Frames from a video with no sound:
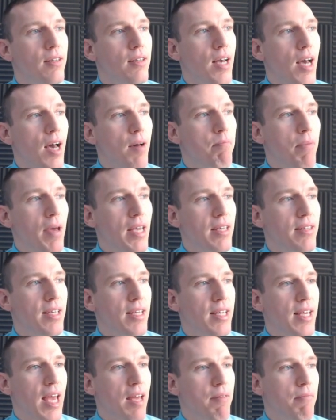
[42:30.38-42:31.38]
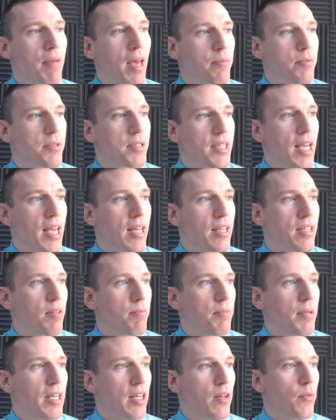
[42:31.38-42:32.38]
a basic Nmap scan to
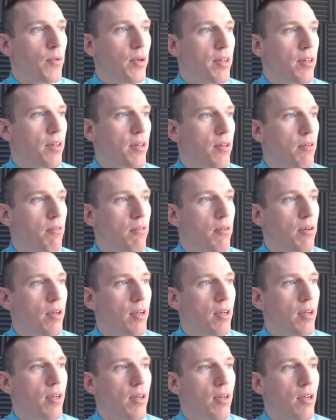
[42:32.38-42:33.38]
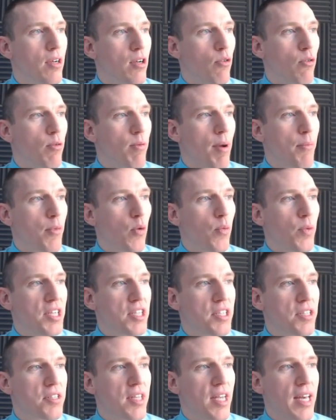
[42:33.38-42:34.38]
begin with. Remember, we
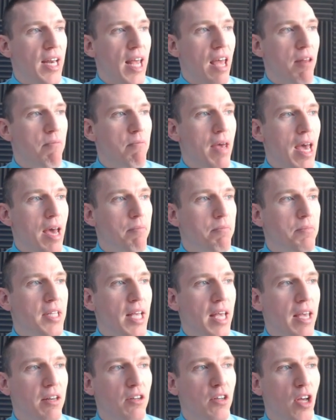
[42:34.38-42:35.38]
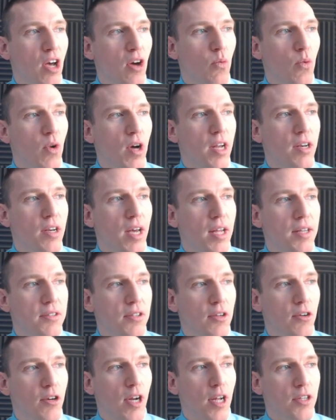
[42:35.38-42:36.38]
just did Nmap
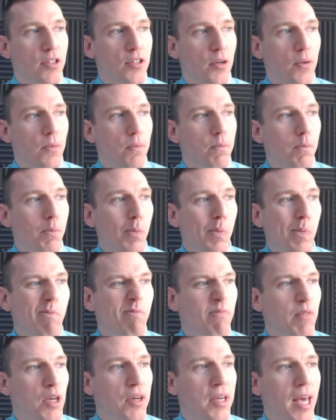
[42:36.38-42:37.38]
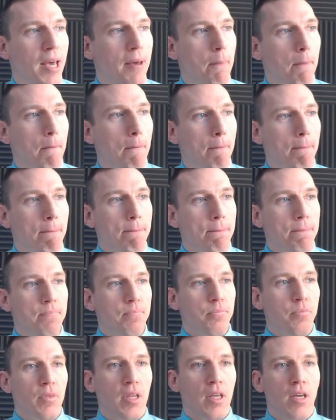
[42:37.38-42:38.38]
10.1.0.2, okay?
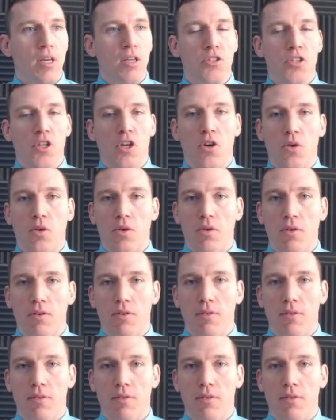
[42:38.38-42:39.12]
So